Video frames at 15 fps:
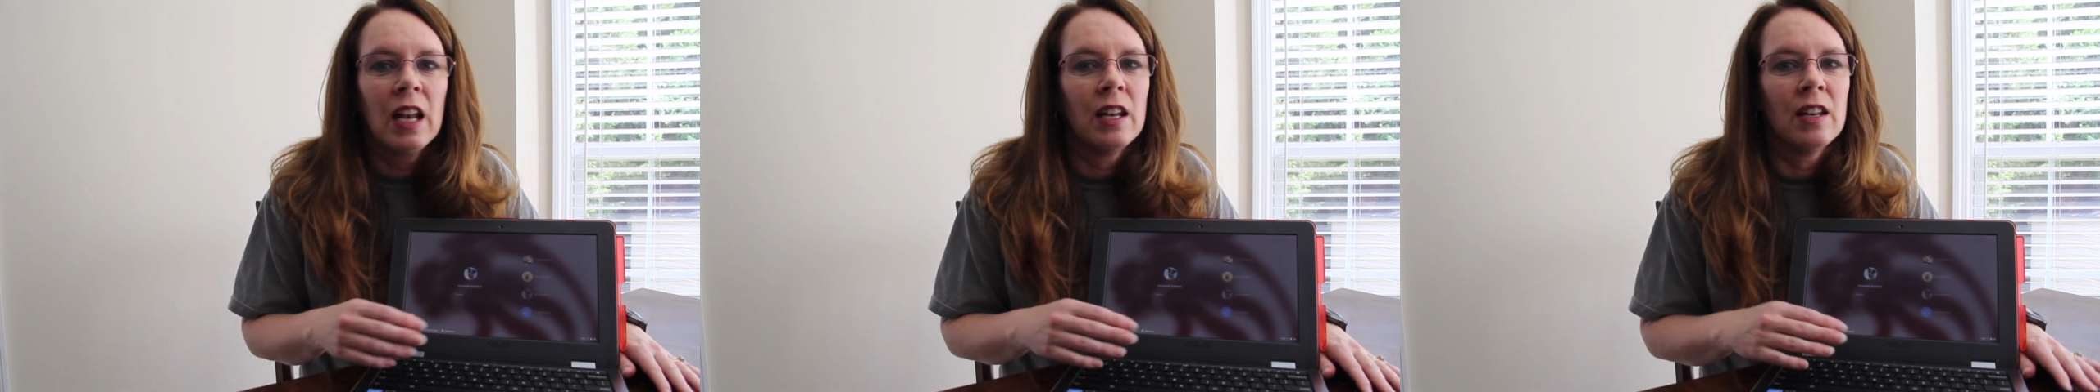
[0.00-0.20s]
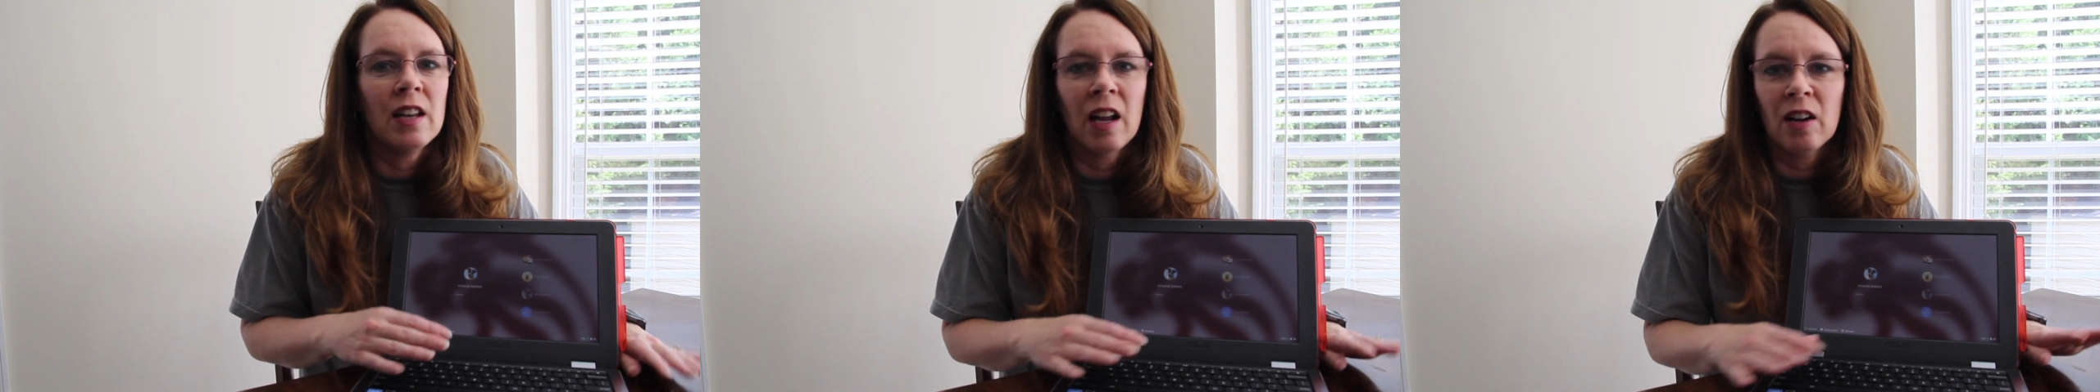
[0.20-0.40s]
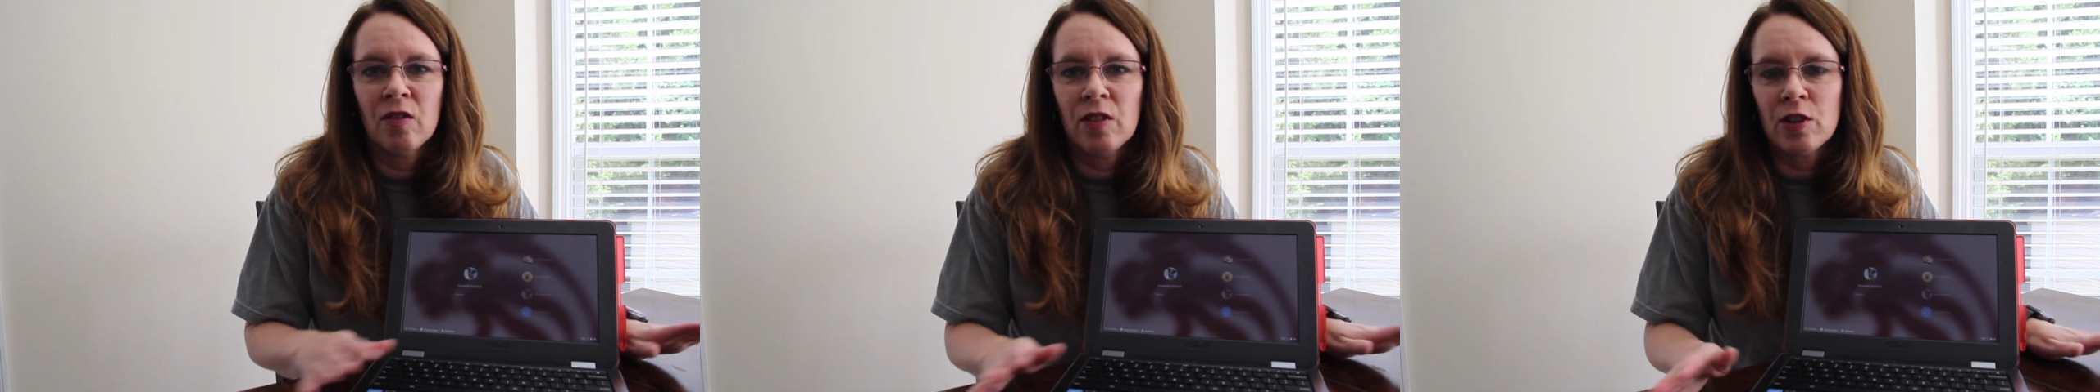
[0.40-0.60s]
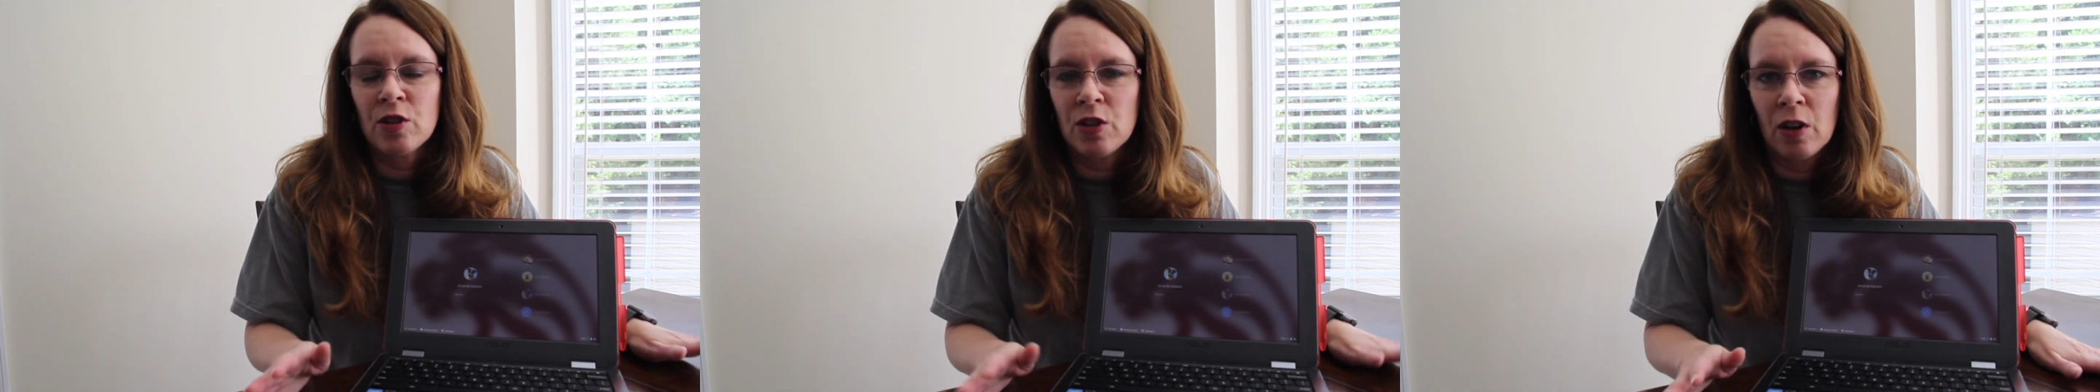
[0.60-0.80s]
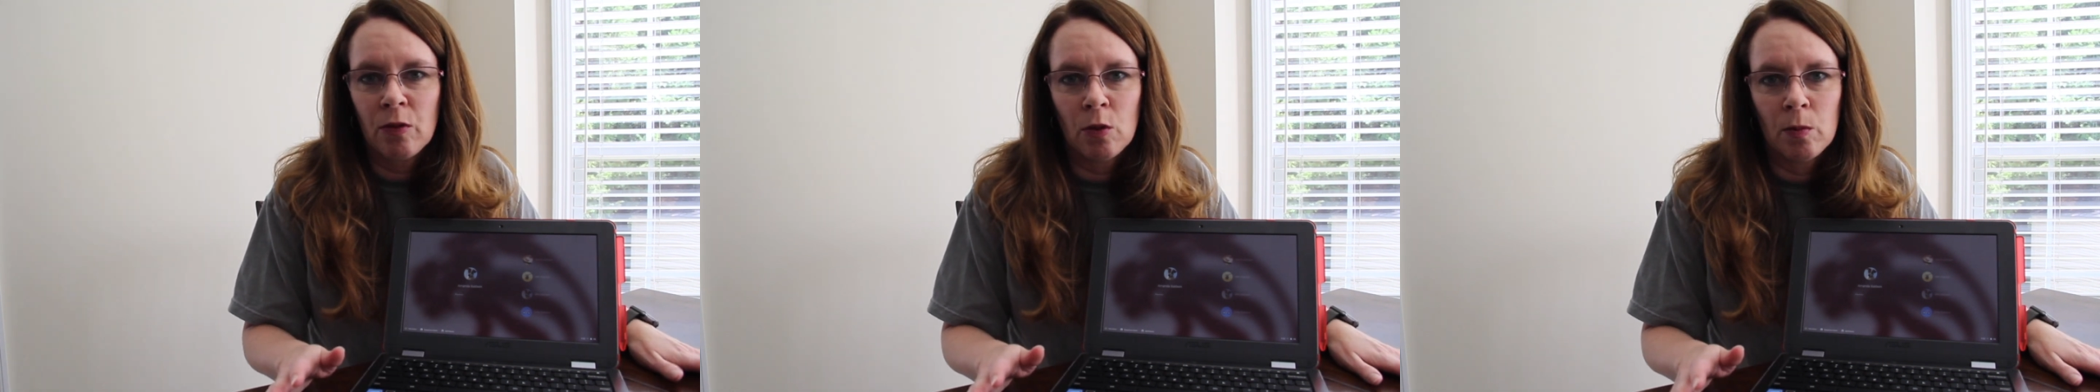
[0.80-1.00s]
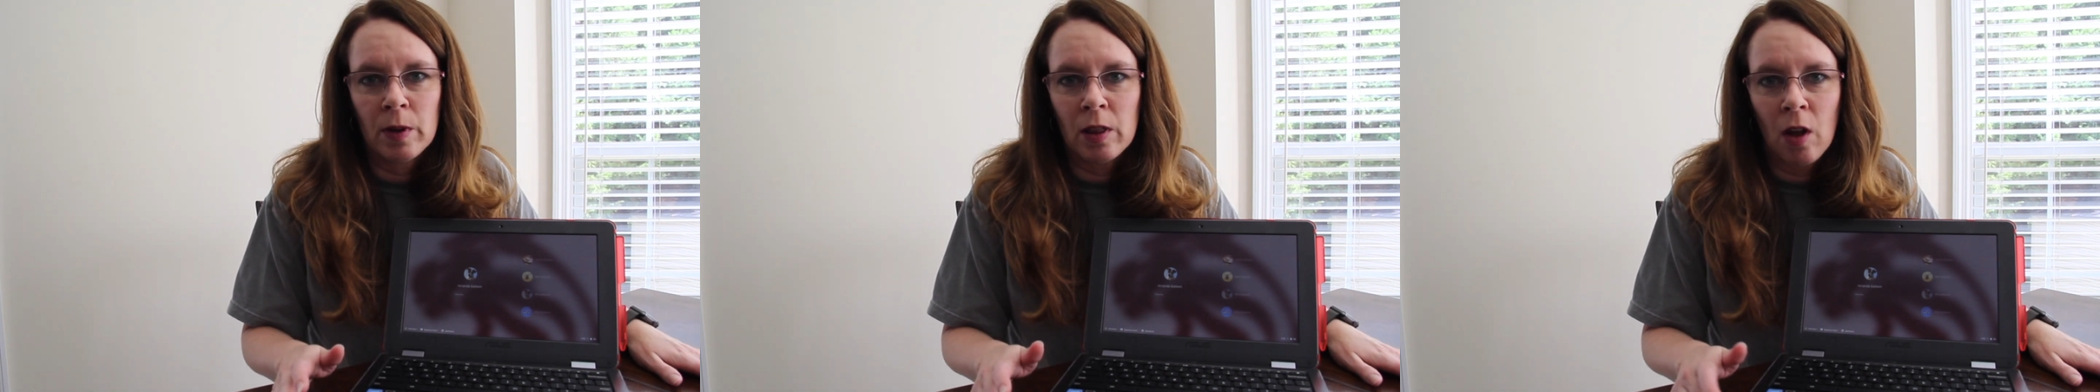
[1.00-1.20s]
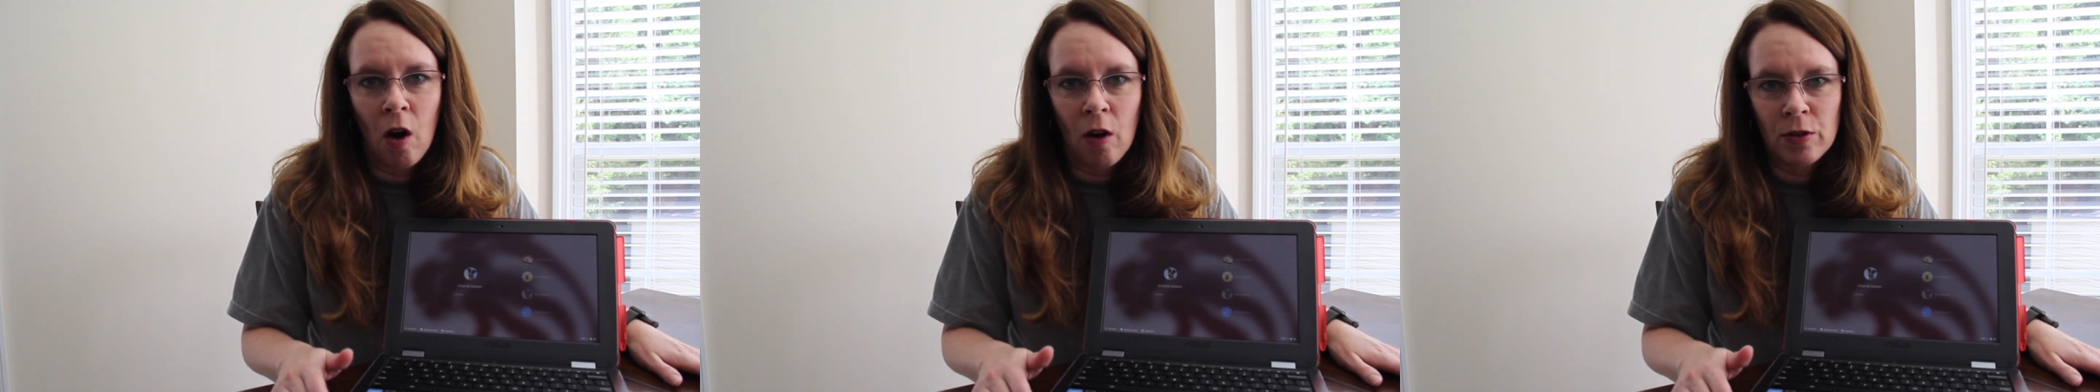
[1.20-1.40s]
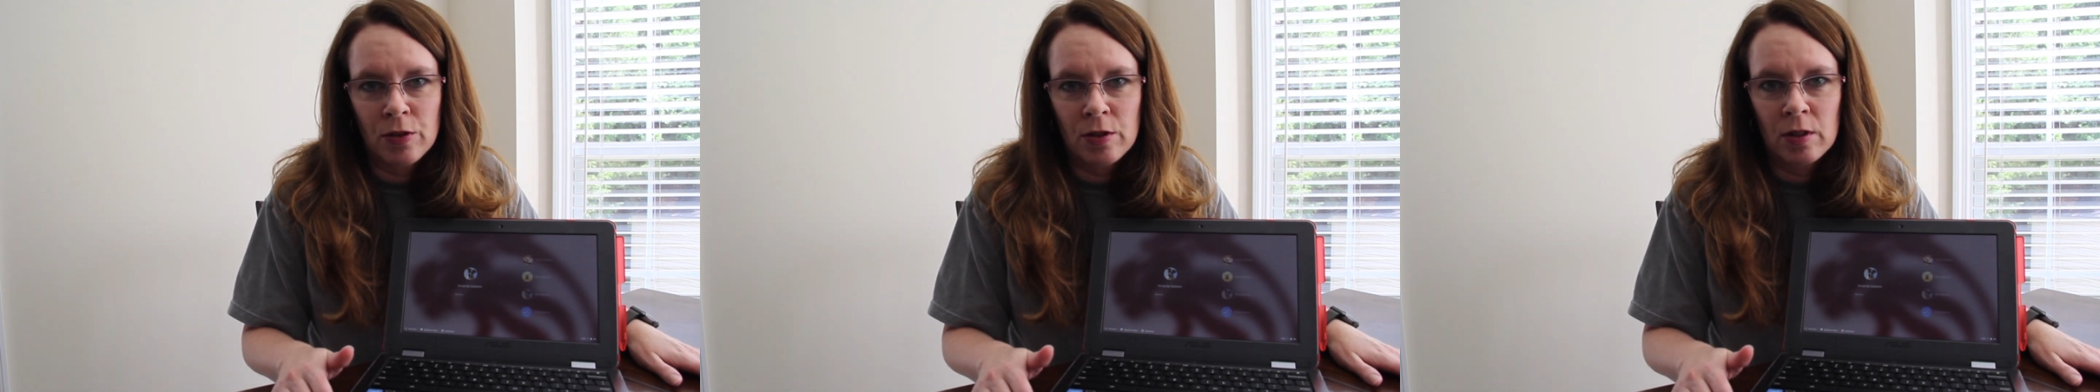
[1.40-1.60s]
none of their stuff will be
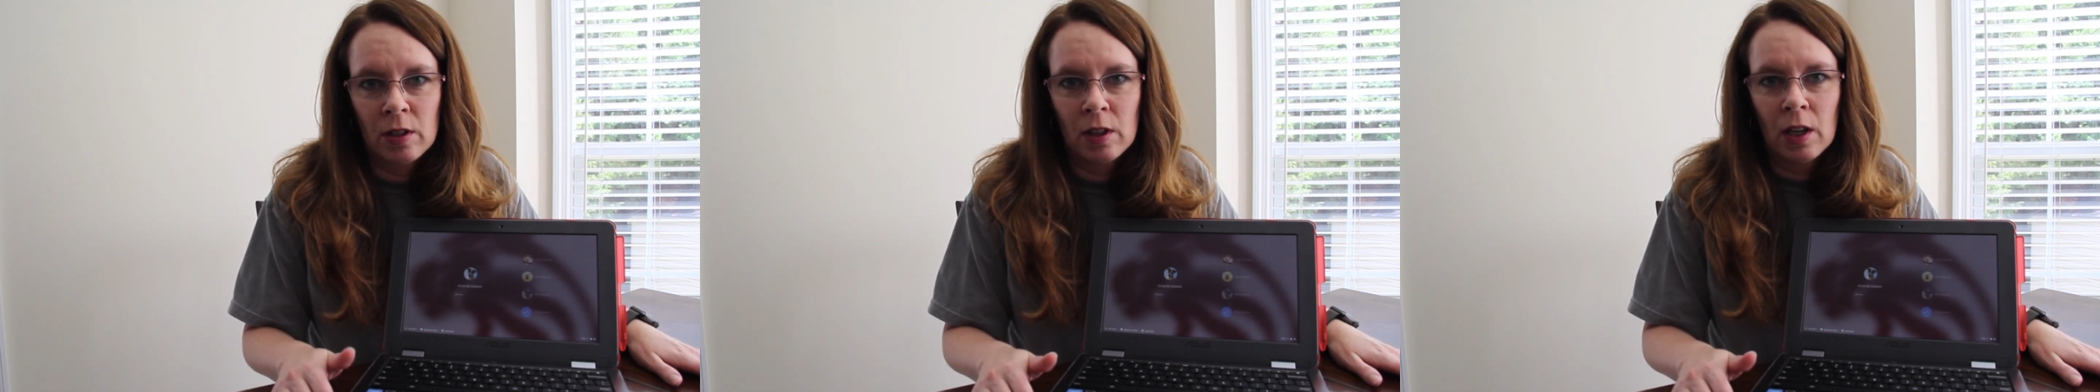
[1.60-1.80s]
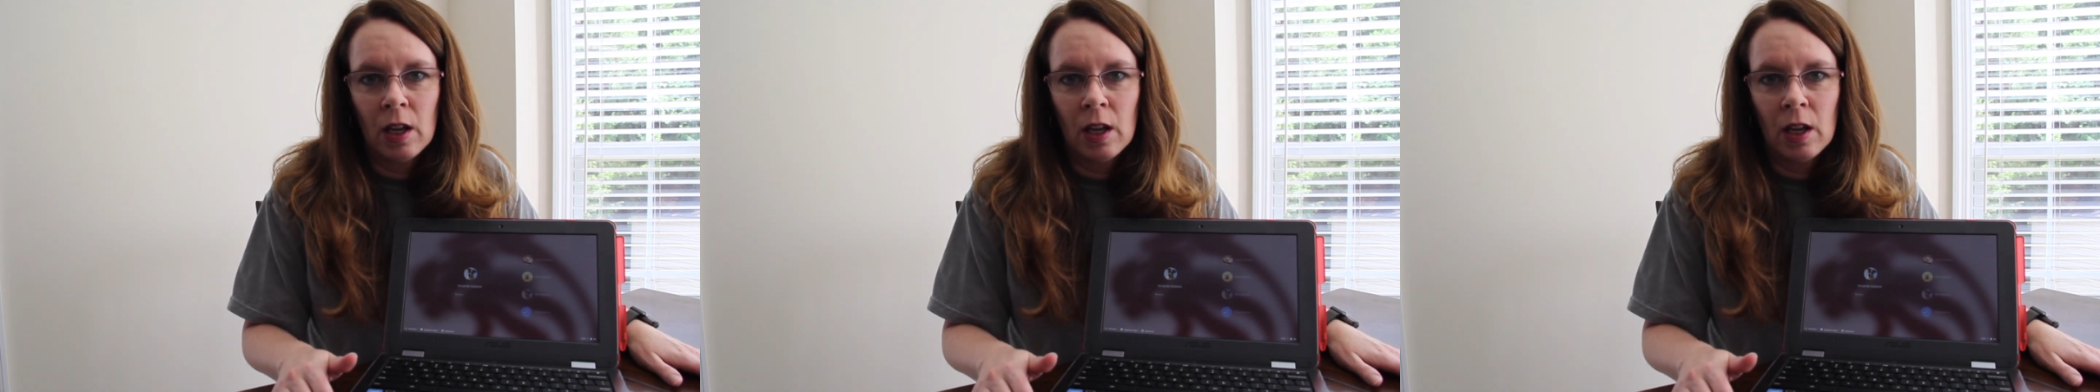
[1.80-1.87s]
lost.